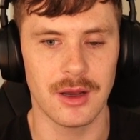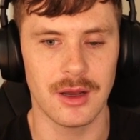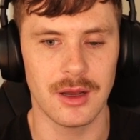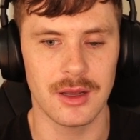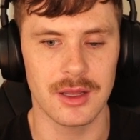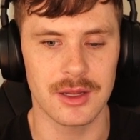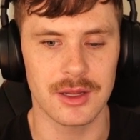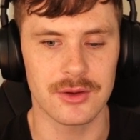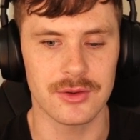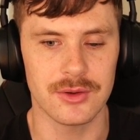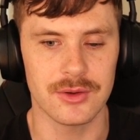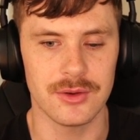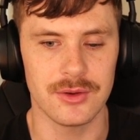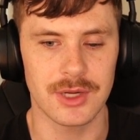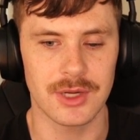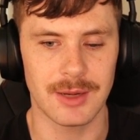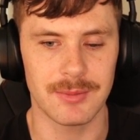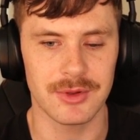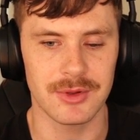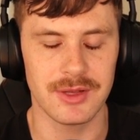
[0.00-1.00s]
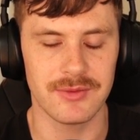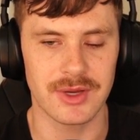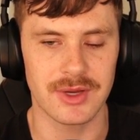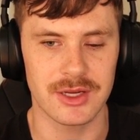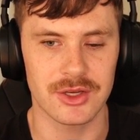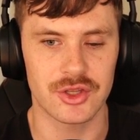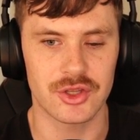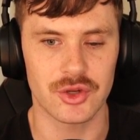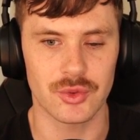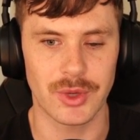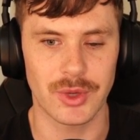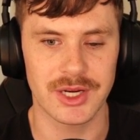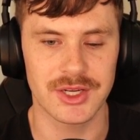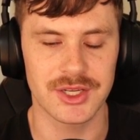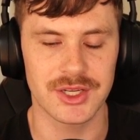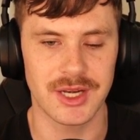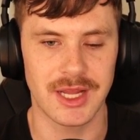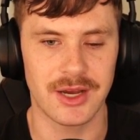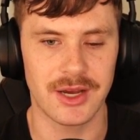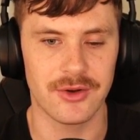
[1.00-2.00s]
include, I believe, like
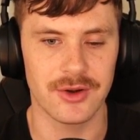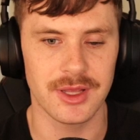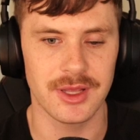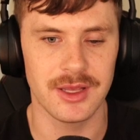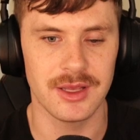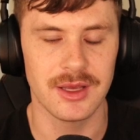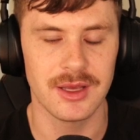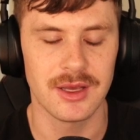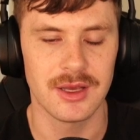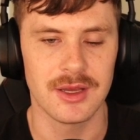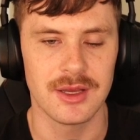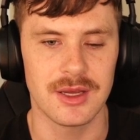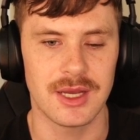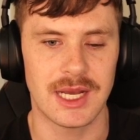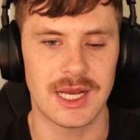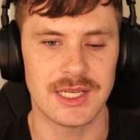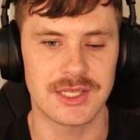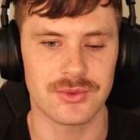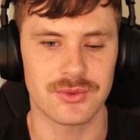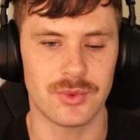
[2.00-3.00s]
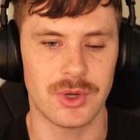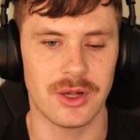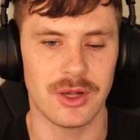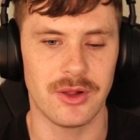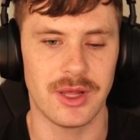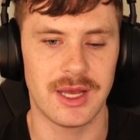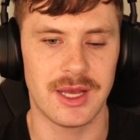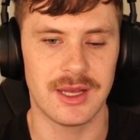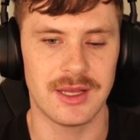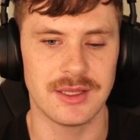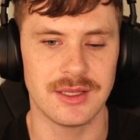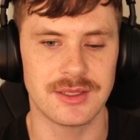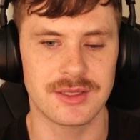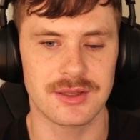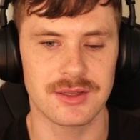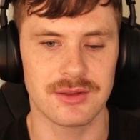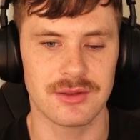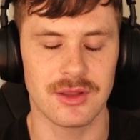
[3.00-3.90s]
directionality as well as